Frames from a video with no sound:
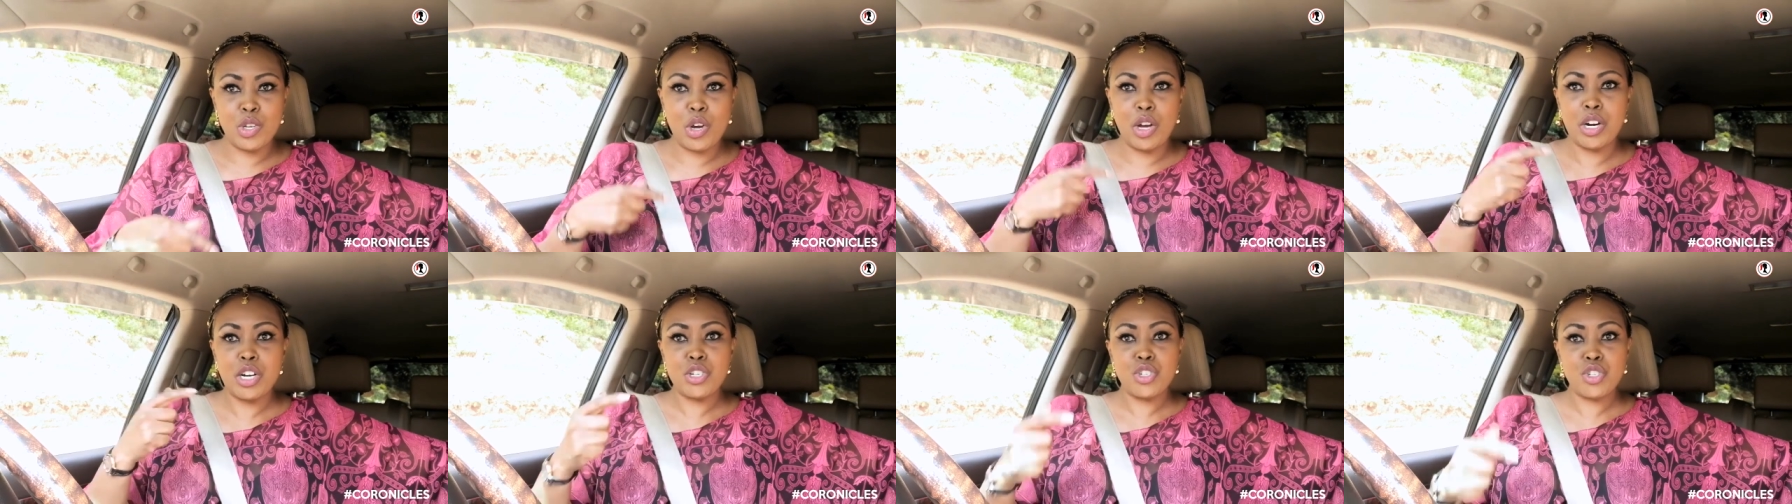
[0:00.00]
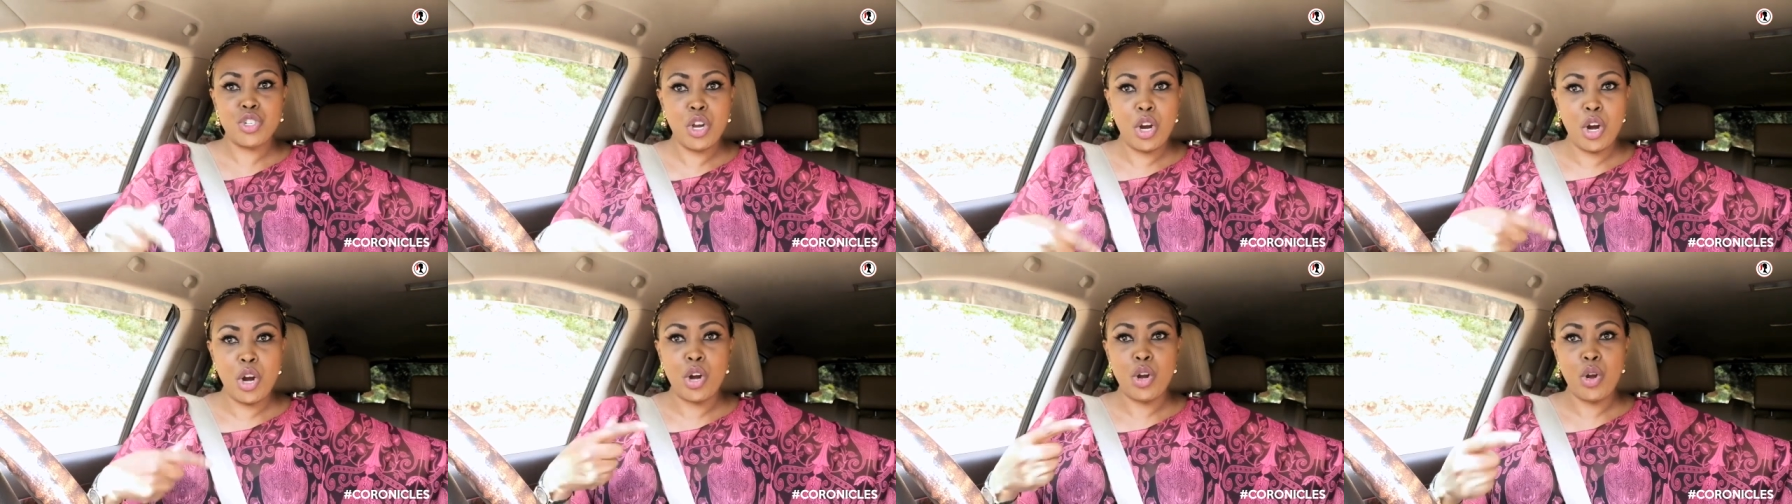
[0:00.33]
you have got
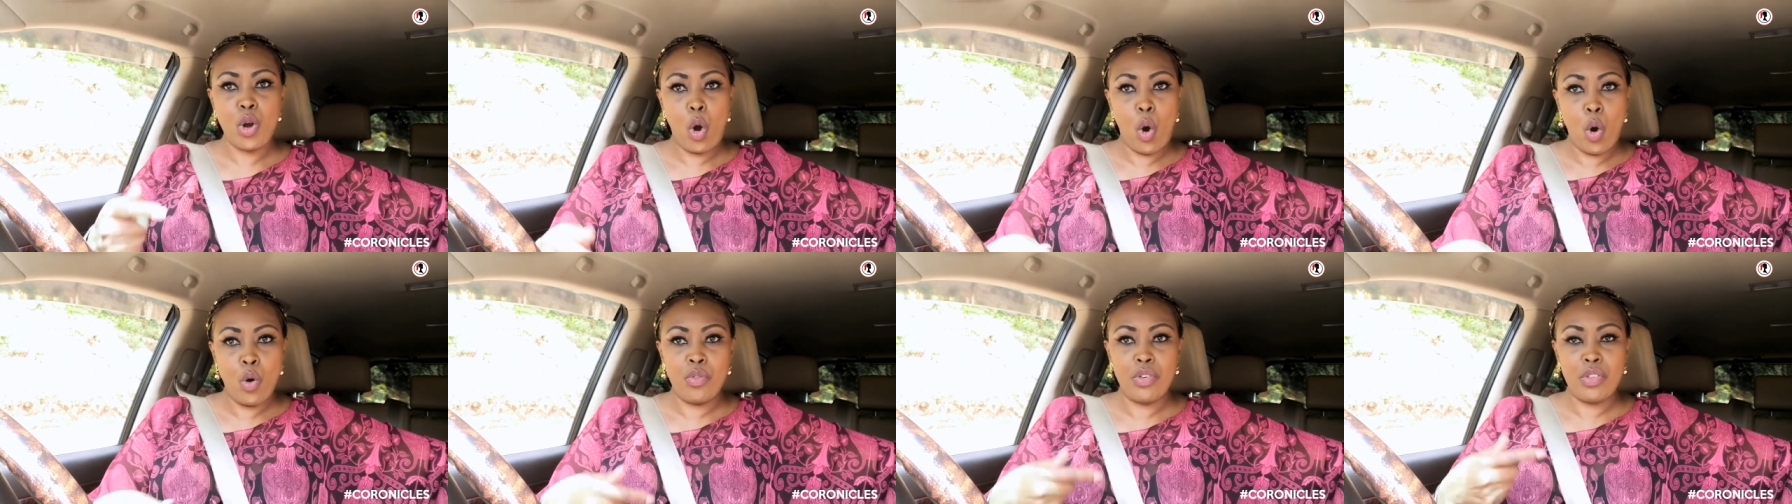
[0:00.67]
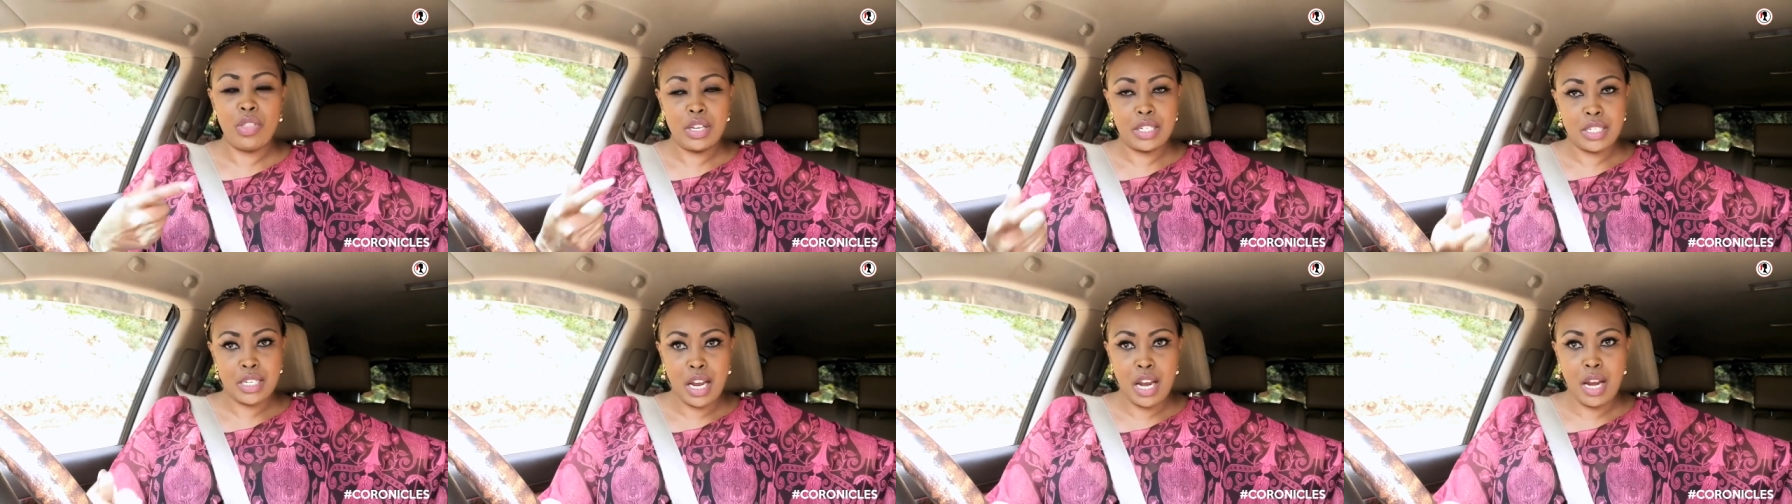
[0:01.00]
to turn over
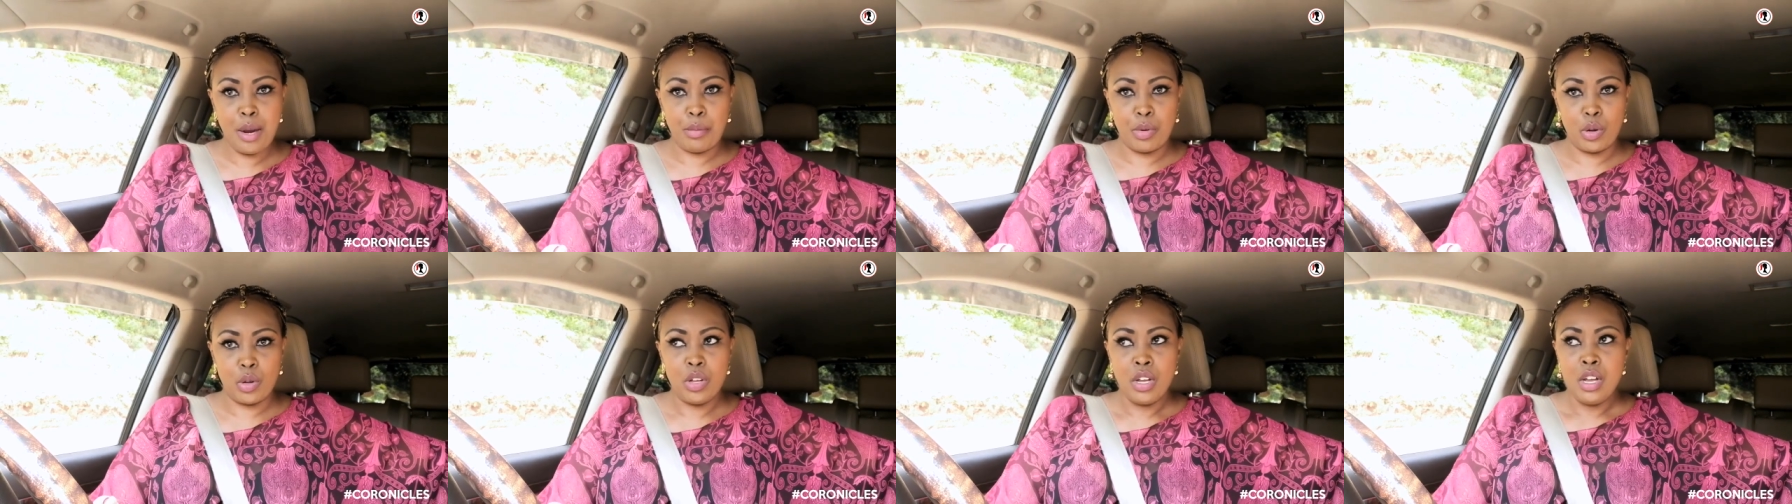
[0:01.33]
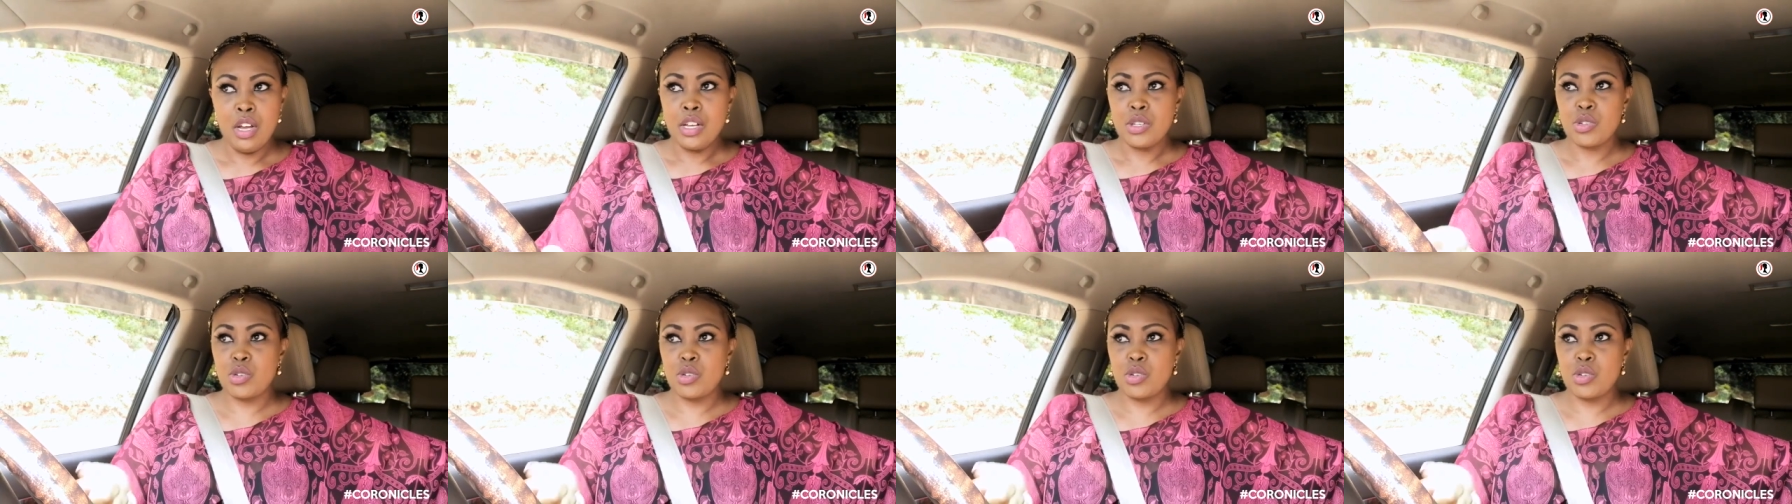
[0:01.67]
the table.